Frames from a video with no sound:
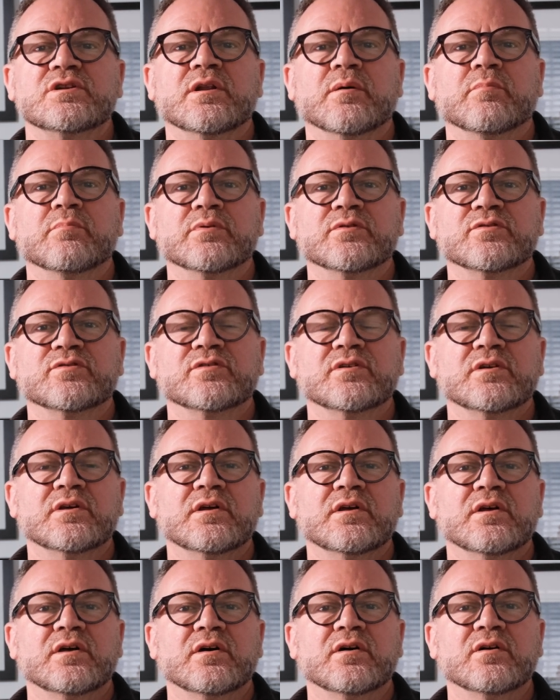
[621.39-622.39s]
numbers
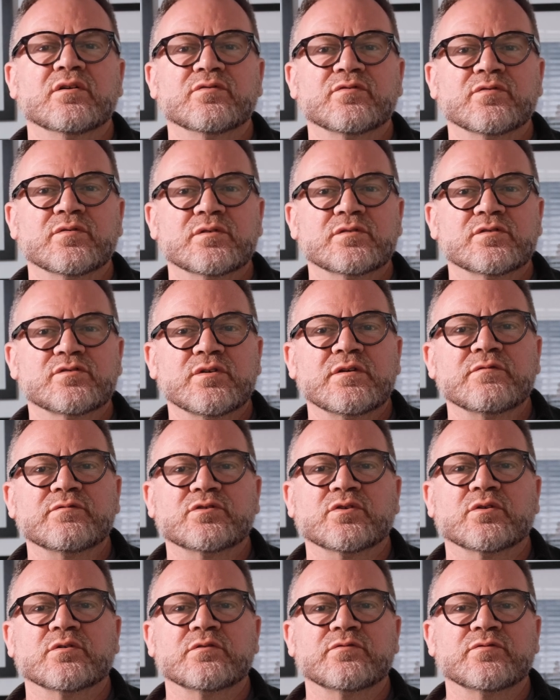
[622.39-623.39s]
of street
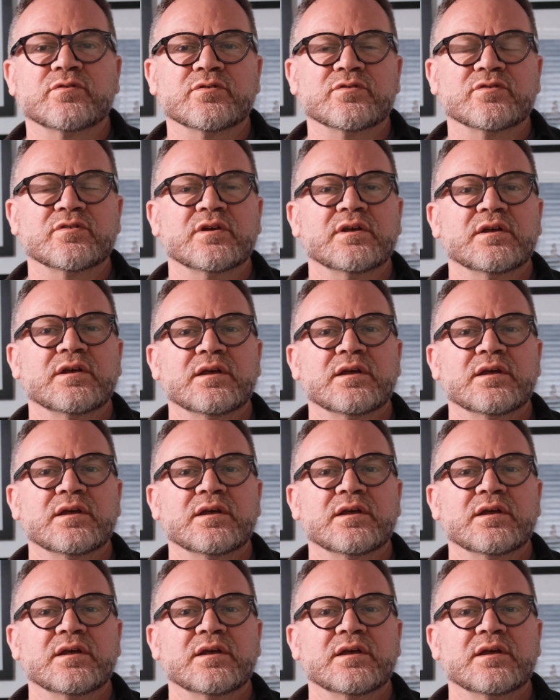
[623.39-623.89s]
photographers